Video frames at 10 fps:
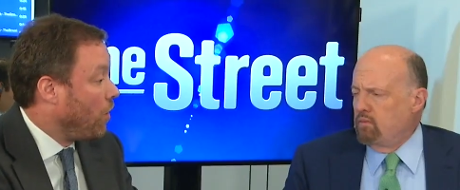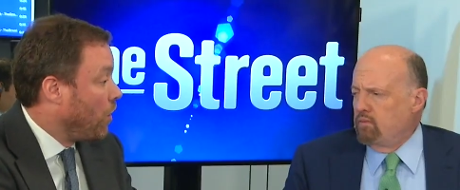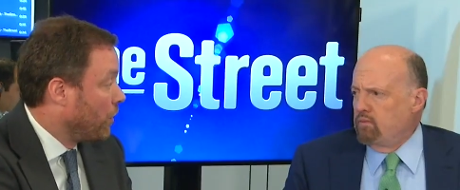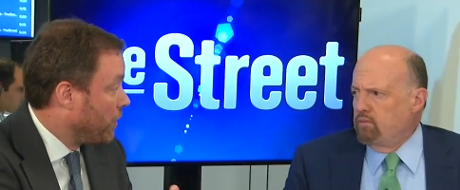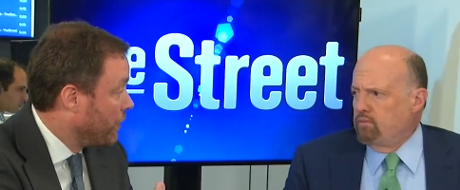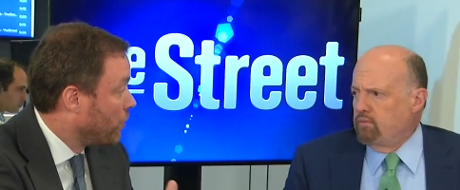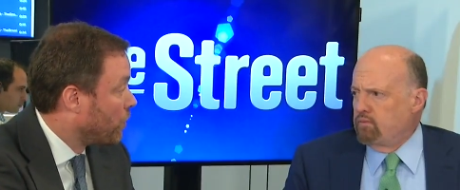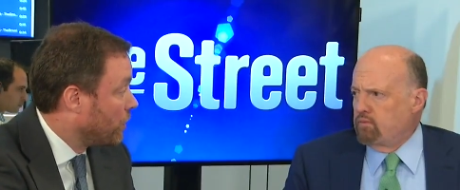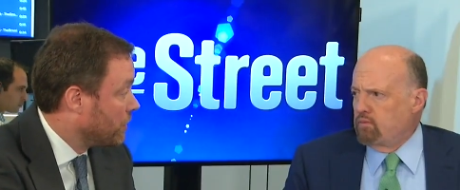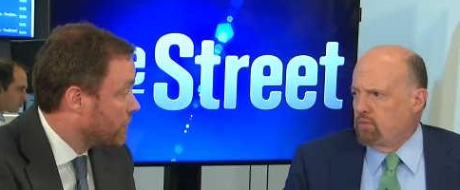Speaker 1: all around the
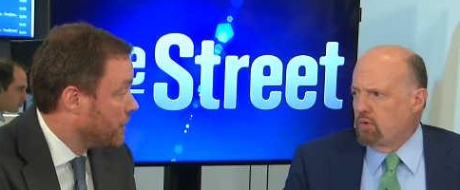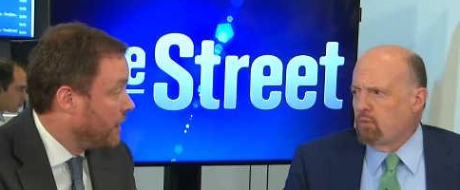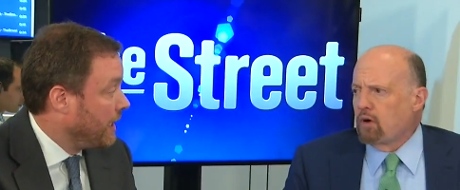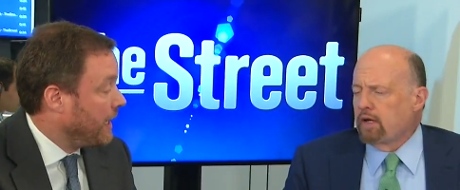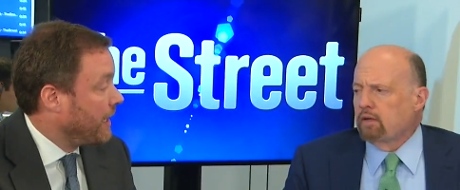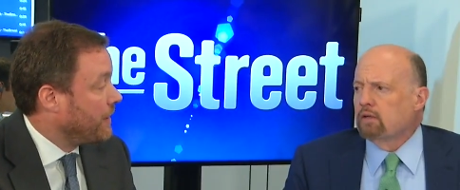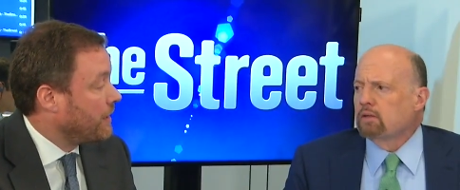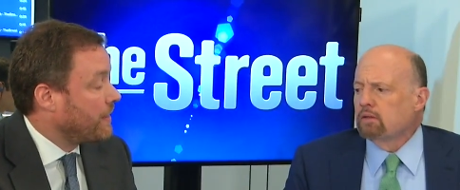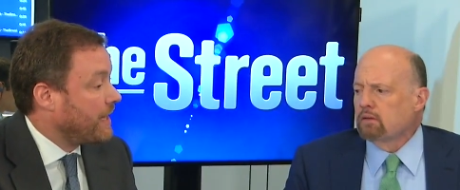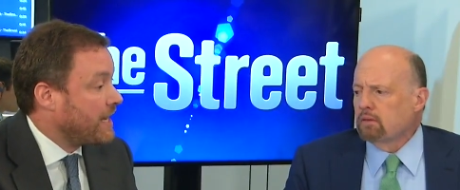world. Right. And I think
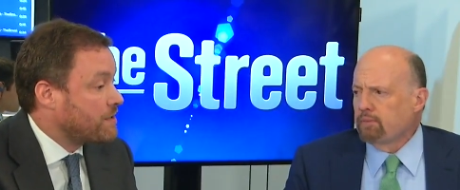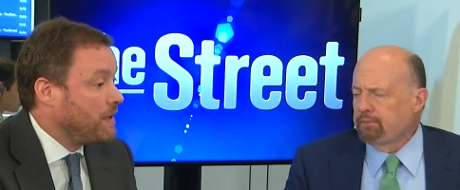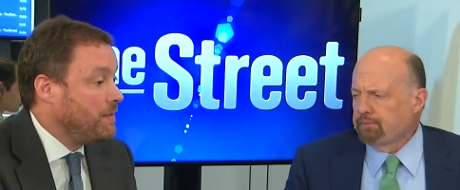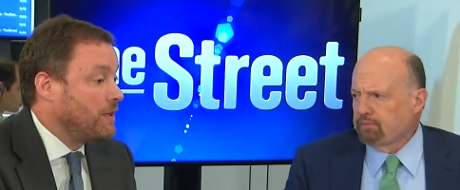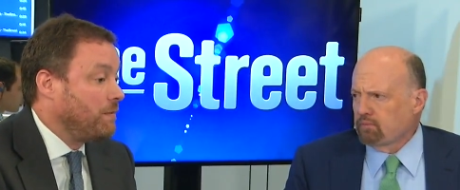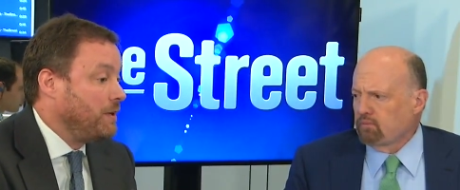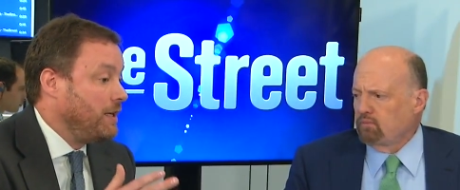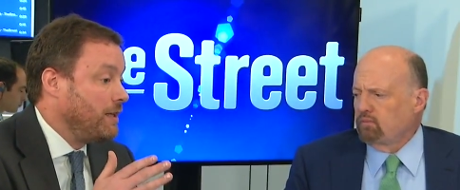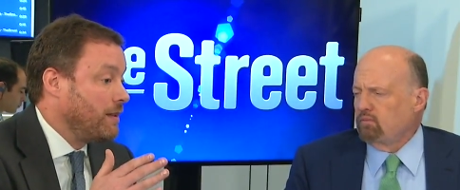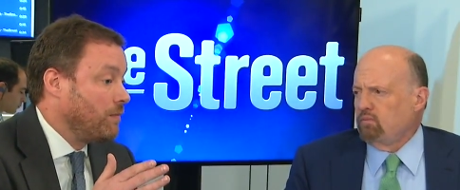that that's maybe could
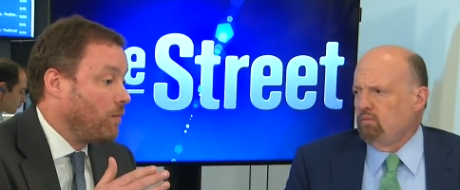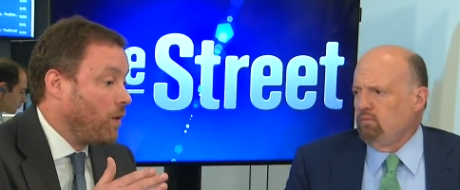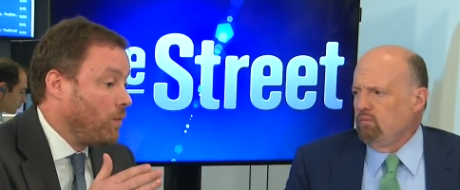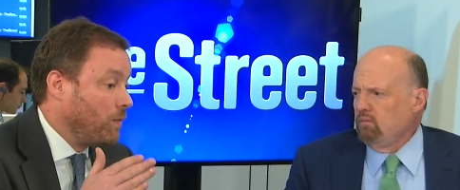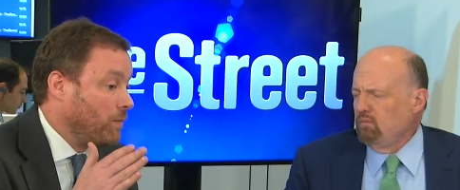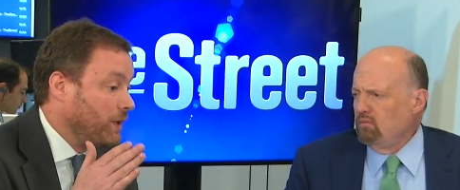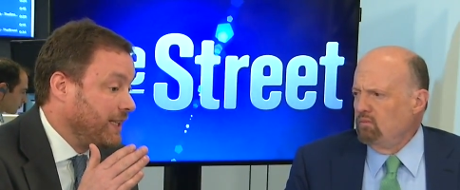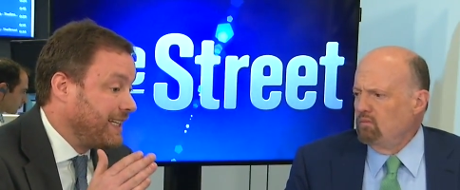be what really